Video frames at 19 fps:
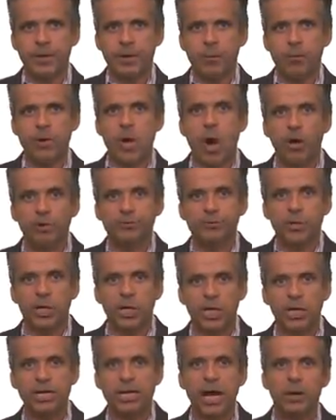We also
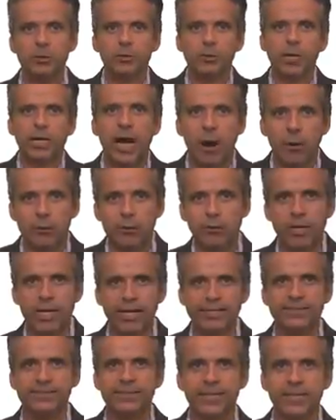learned how to
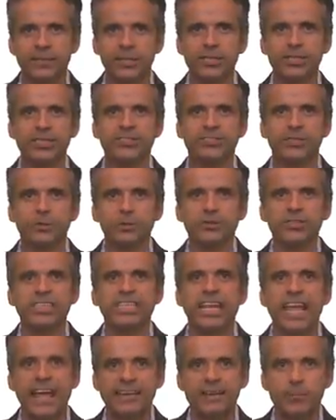calculate synergies
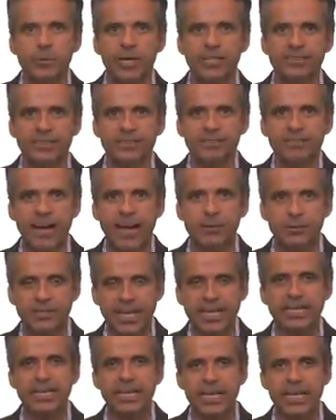using net present value
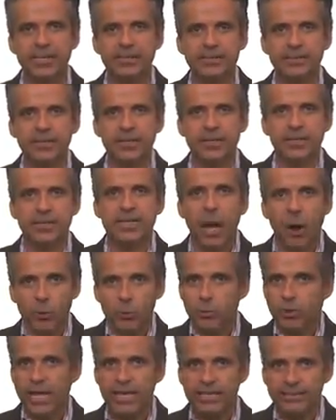techniques.
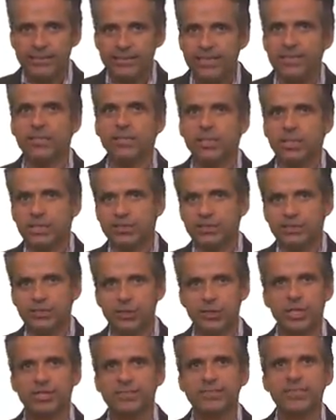Calculating synergies is
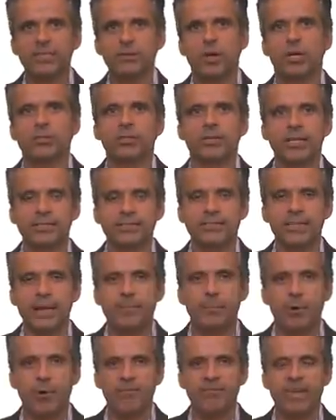just another
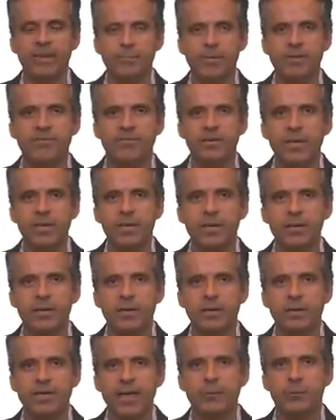example of NPV
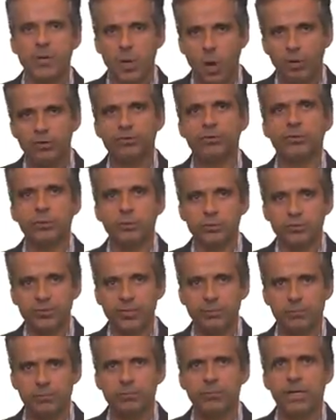that we also used
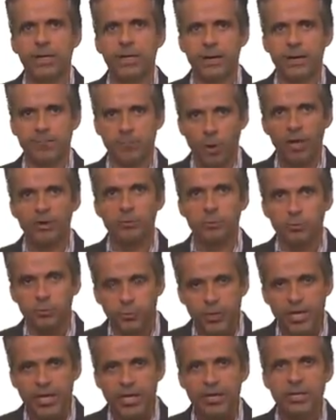in Module
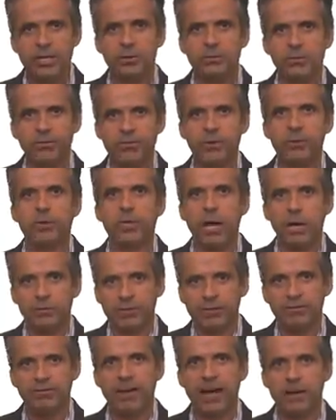3 to figure
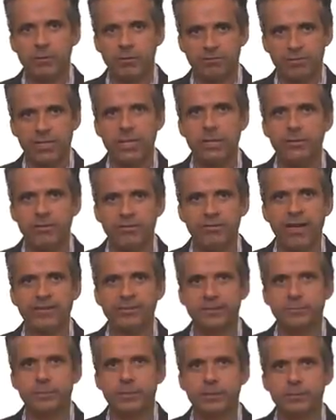out the value of a new
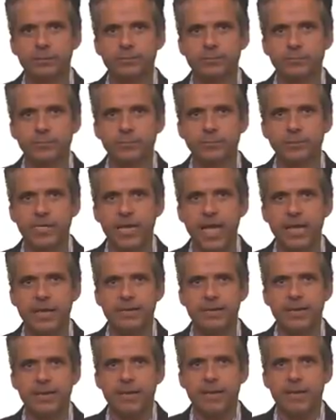investment. Okay?
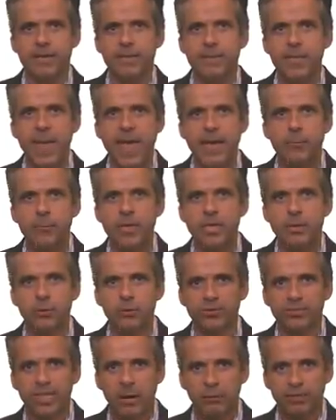Then we
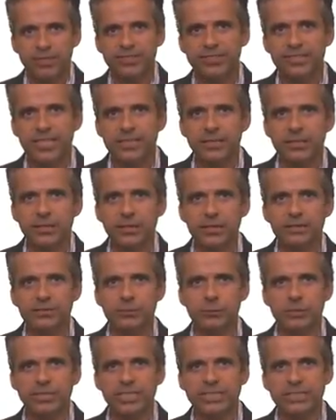used our synergies
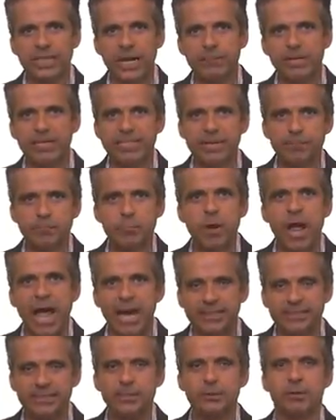to determine the
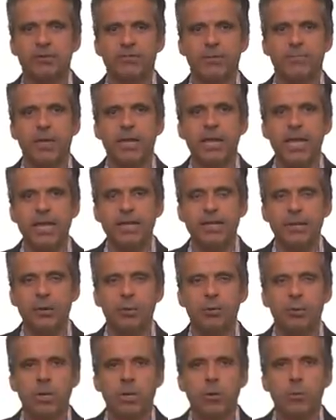pricing of M&A
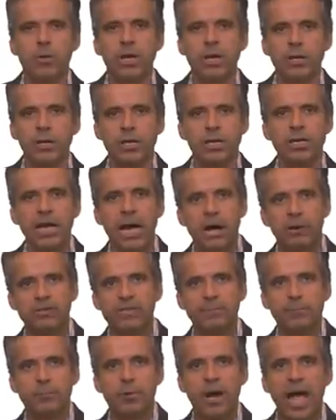deal. We learned how
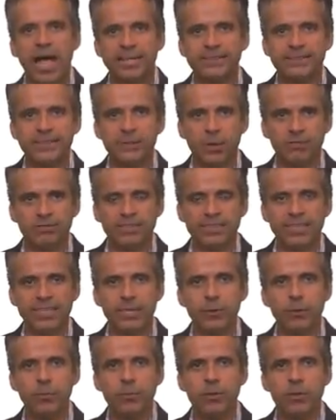the pricing of a
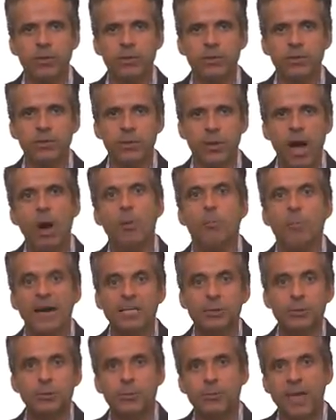deal, how
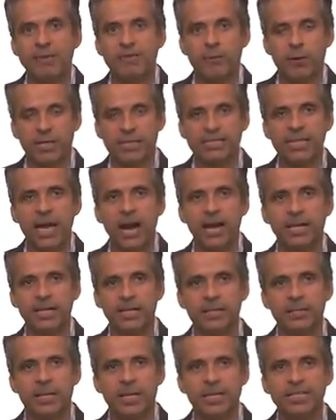much you pay for a
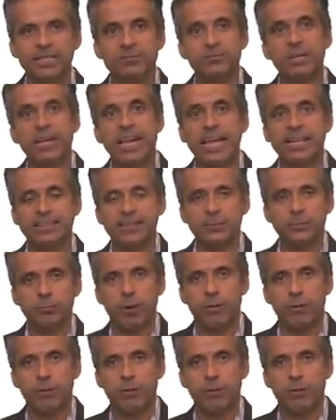target, is related to